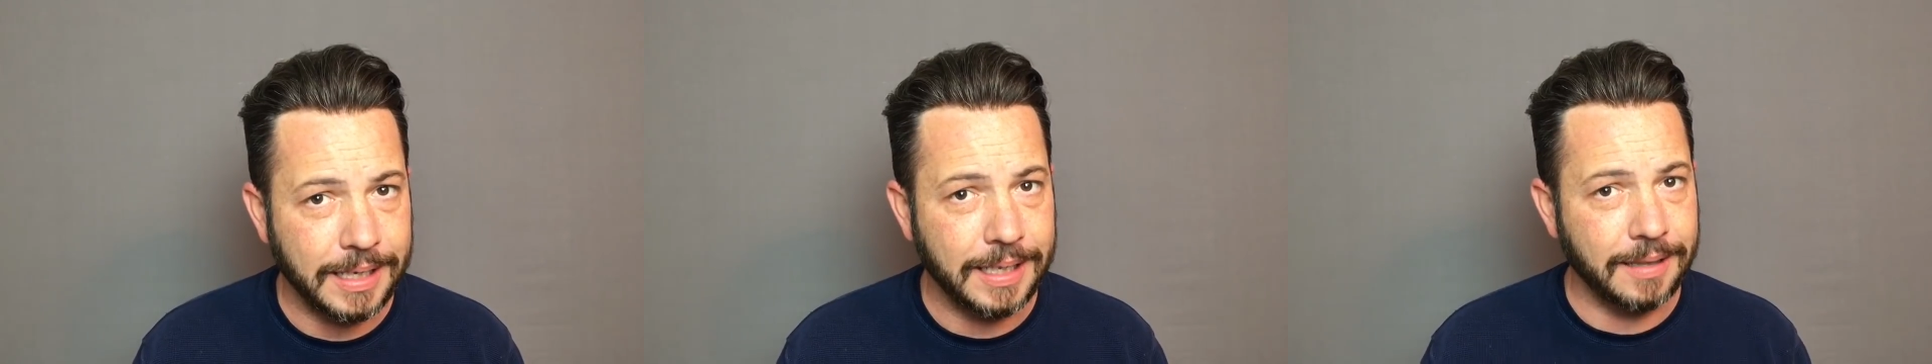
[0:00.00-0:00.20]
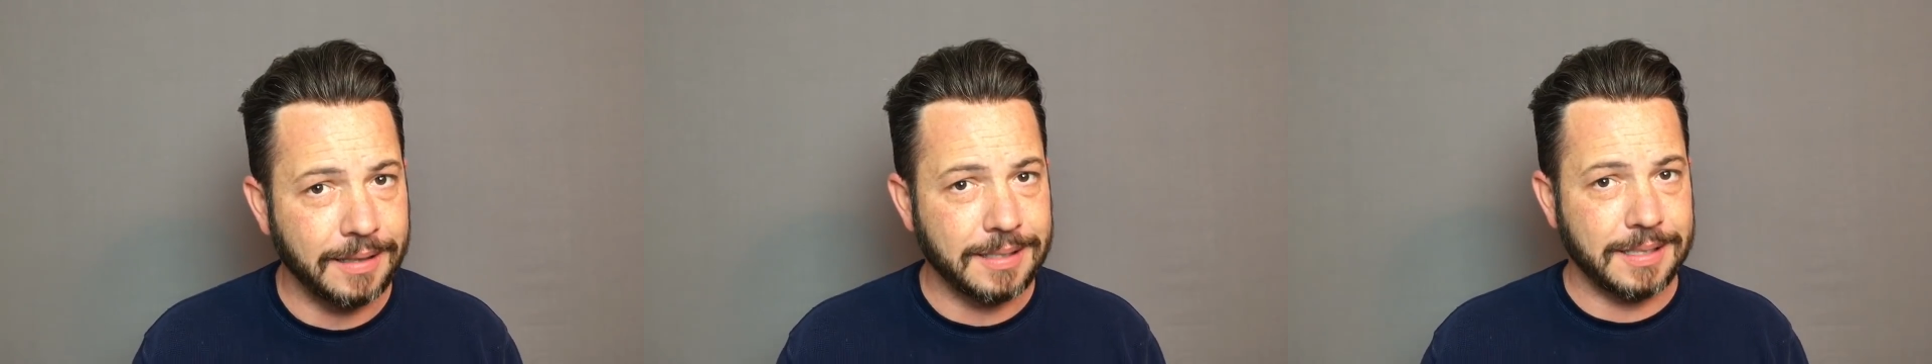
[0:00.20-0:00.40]

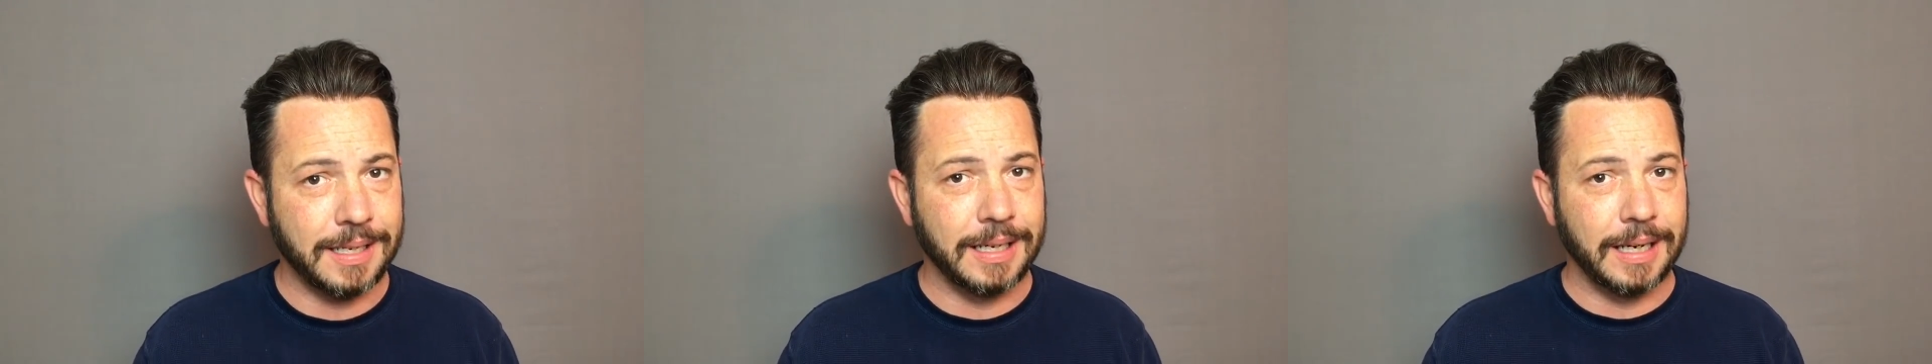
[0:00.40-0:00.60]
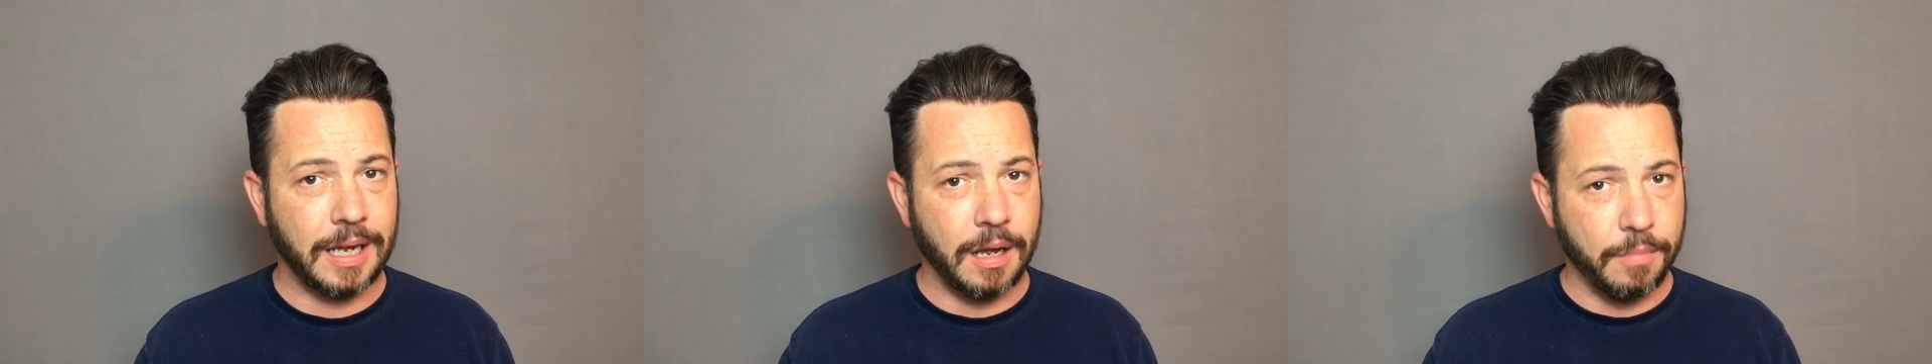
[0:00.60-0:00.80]
get this
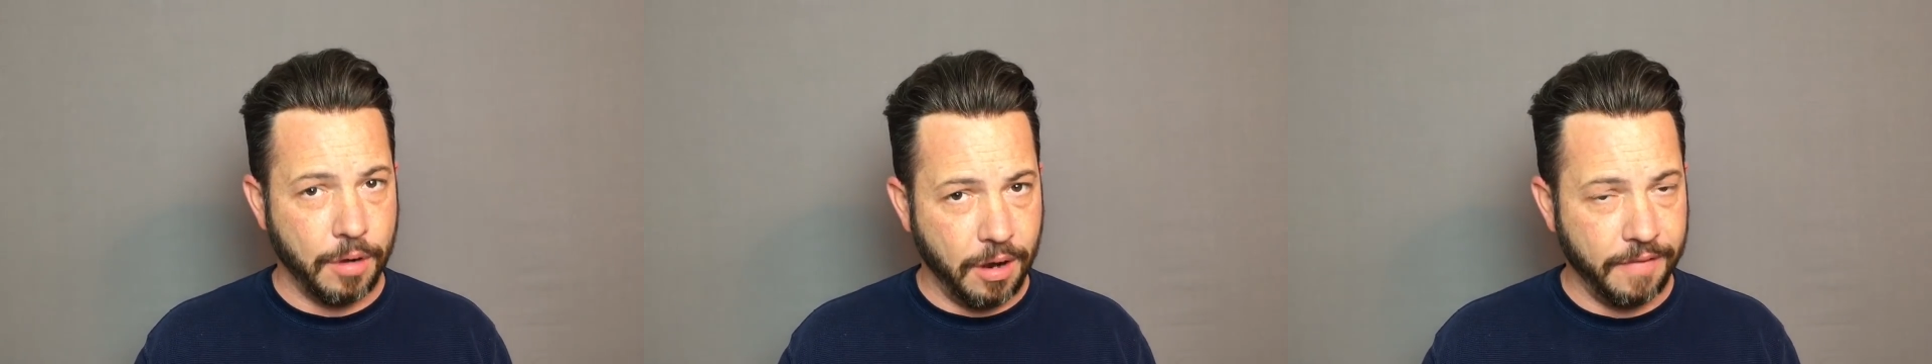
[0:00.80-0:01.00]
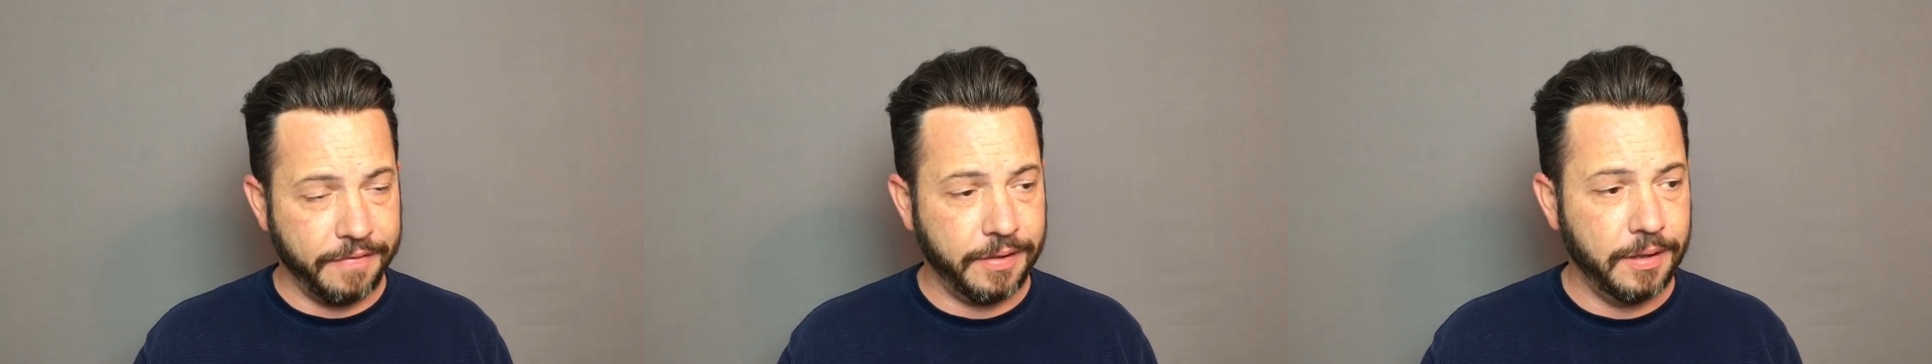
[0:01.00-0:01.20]
thing to come
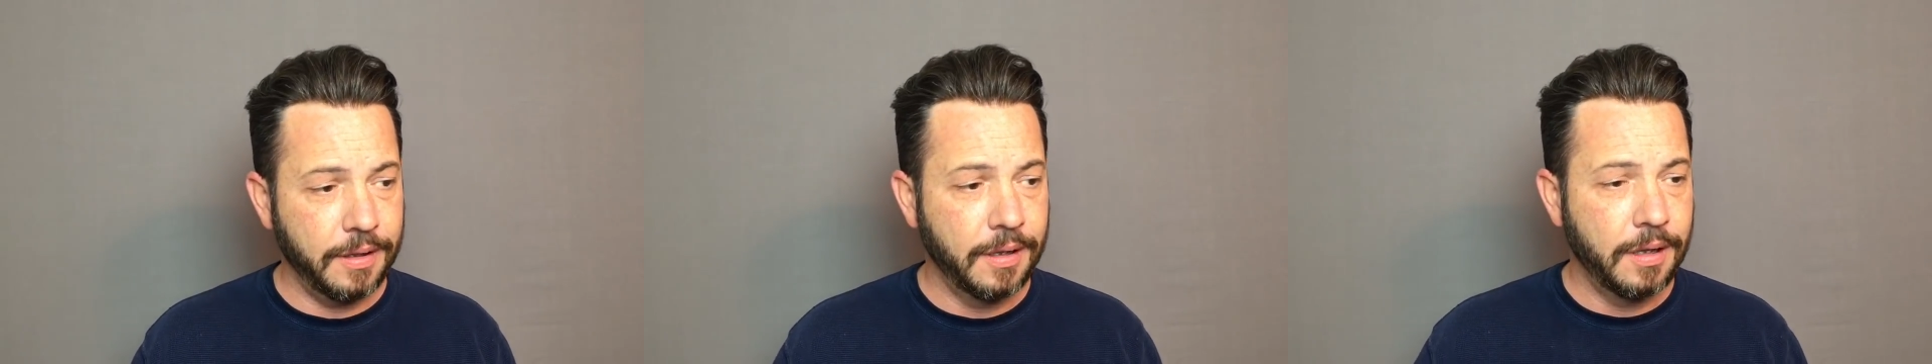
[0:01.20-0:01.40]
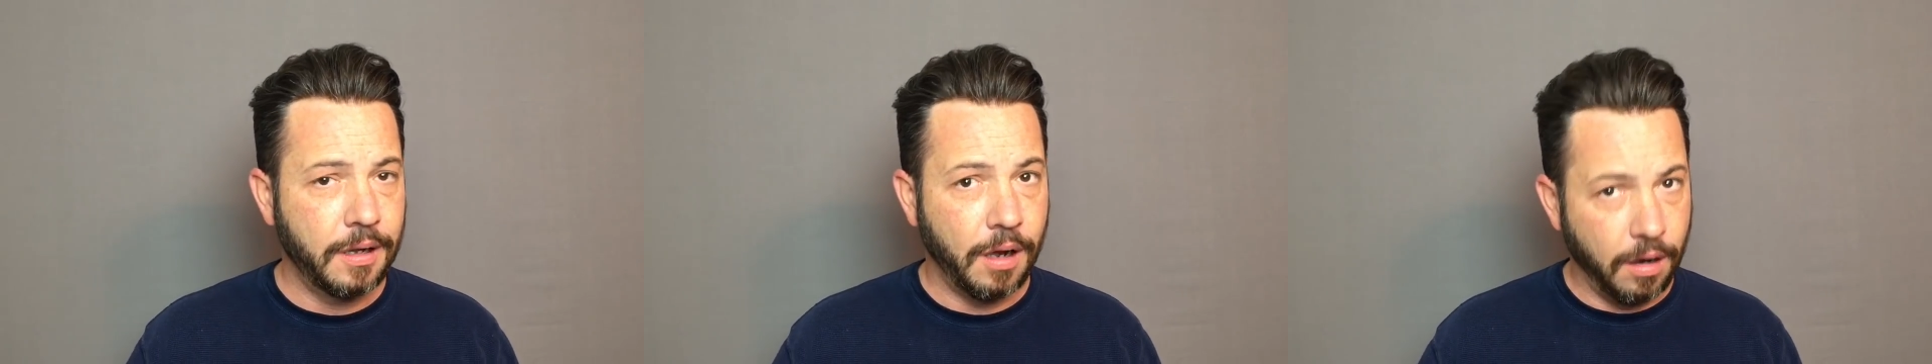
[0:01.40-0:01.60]
off,
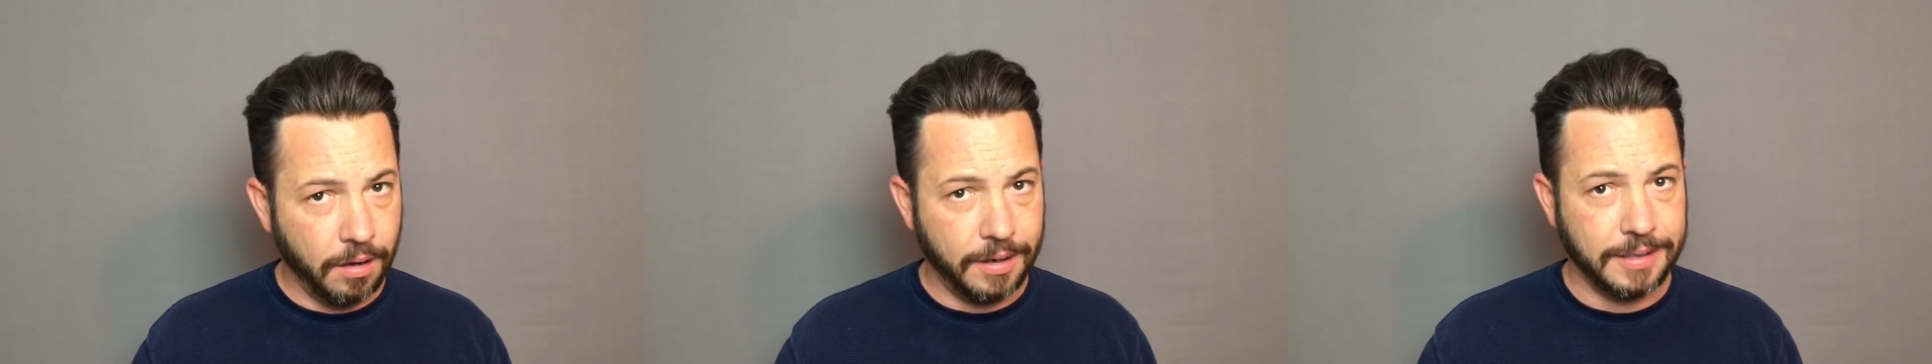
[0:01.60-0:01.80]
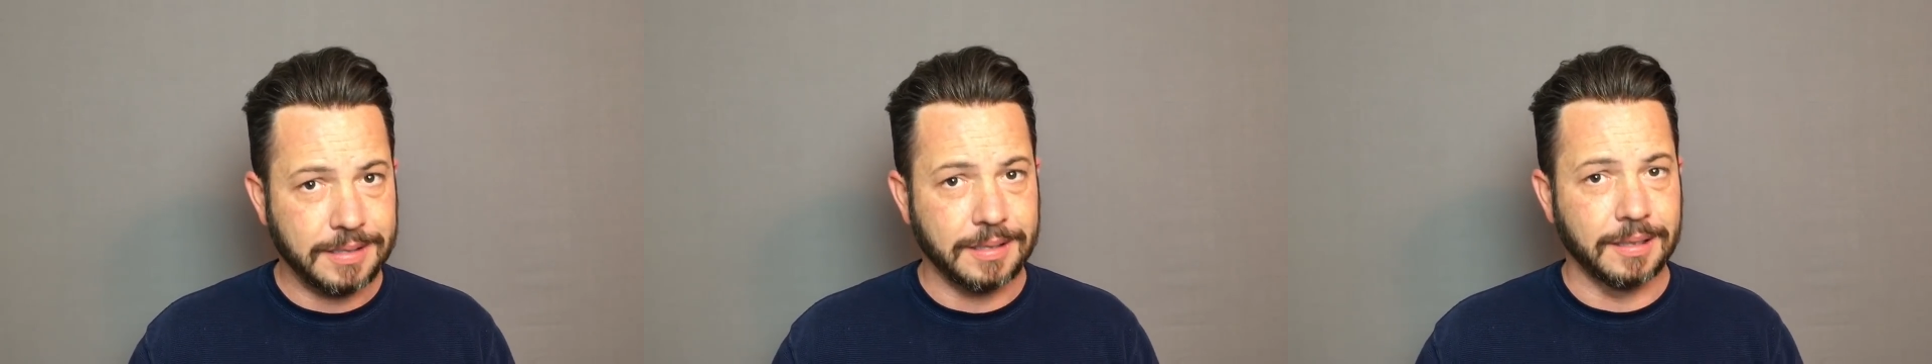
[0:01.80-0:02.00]

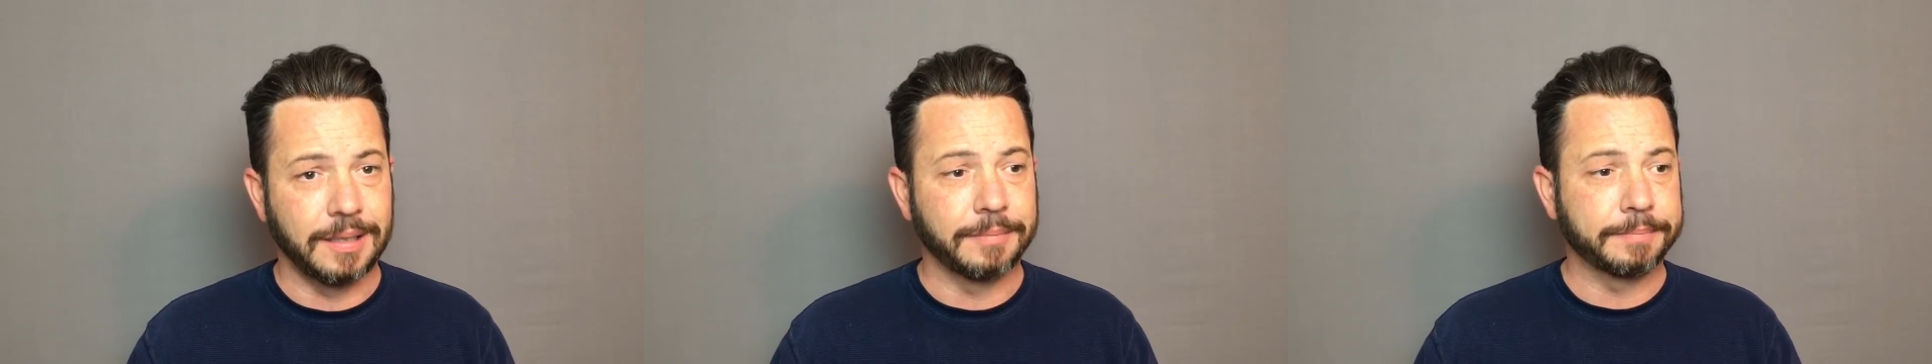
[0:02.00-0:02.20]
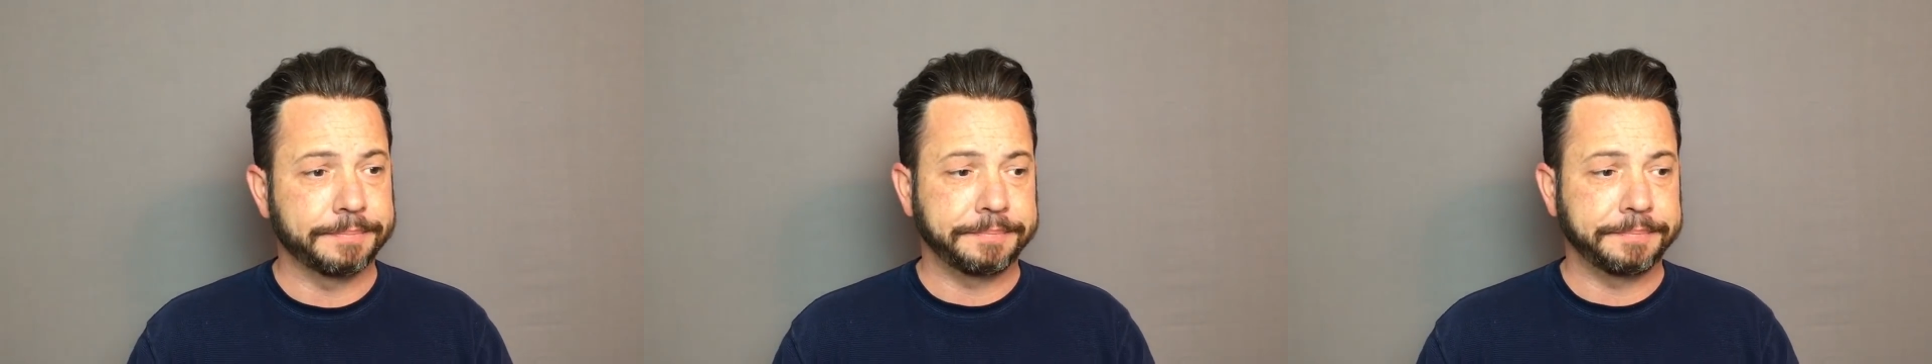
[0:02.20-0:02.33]
honestly.